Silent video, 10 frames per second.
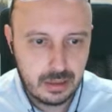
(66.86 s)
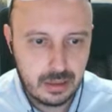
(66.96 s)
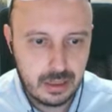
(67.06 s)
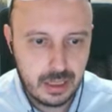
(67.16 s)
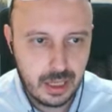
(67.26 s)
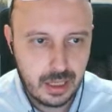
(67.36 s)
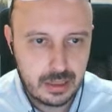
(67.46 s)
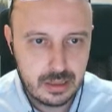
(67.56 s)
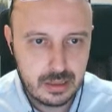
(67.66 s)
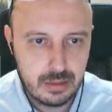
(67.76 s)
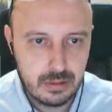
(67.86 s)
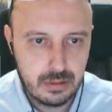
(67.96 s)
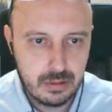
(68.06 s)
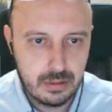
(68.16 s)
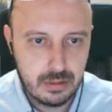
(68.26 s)
that has
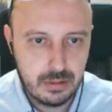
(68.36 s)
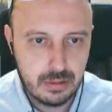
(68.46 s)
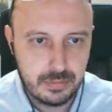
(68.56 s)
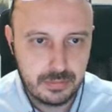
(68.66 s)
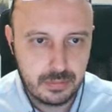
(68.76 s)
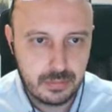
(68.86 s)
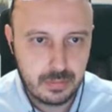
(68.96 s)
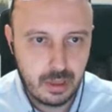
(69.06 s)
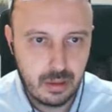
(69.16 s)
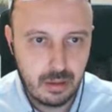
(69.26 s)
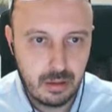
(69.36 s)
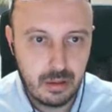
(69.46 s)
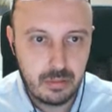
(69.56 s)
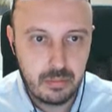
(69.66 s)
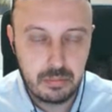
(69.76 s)
a
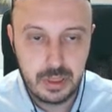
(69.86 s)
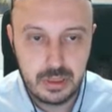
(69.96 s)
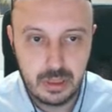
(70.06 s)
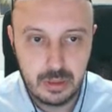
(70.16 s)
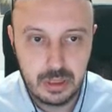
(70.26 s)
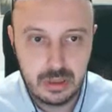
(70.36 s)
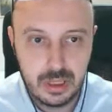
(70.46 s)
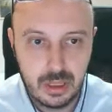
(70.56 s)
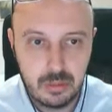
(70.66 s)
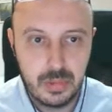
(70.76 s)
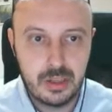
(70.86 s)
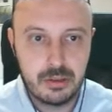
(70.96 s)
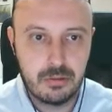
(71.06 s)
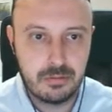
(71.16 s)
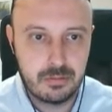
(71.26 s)
pretty limited daily
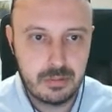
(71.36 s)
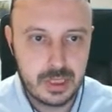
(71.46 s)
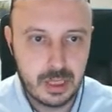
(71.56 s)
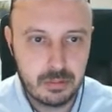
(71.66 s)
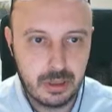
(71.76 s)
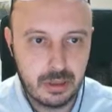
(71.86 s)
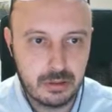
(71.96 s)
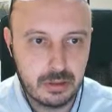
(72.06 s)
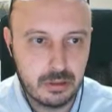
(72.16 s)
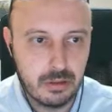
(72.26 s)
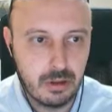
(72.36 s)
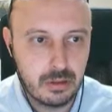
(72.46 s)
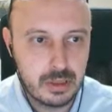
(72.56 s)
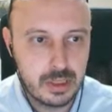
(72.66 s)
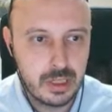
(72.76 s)
budget of something like
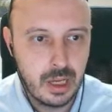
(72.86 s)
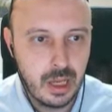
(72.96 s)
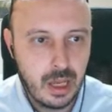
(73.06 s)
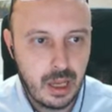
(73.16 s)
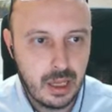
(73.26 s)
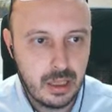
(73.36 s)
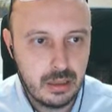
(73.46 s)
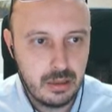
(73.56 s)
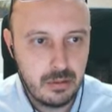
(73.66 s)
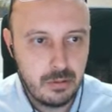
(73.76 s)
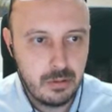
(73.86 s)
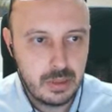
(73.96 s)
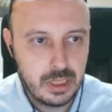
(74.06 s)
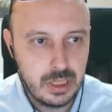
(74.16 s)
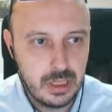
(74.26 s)
$30. And if you
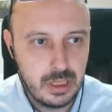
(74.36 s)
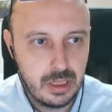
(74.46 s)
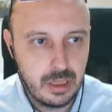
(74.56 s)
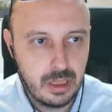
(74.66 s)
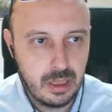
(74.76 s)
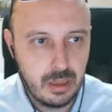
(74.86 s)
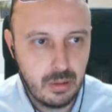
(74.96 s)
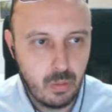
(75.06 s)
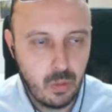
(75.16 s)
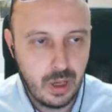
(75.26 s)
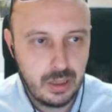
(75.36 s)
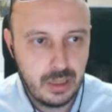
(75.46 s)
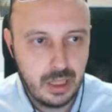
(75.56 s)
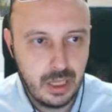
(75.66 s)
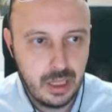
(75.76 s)
see, in
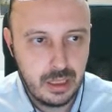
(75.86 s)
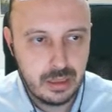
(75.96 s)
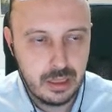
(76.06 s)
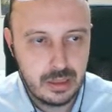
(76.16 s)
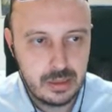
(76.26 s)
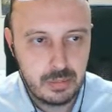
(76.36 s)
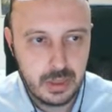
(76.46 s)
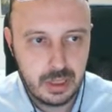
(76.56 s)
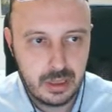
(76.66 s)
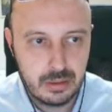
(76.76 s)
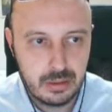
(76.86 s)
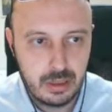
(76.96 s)
one day they spend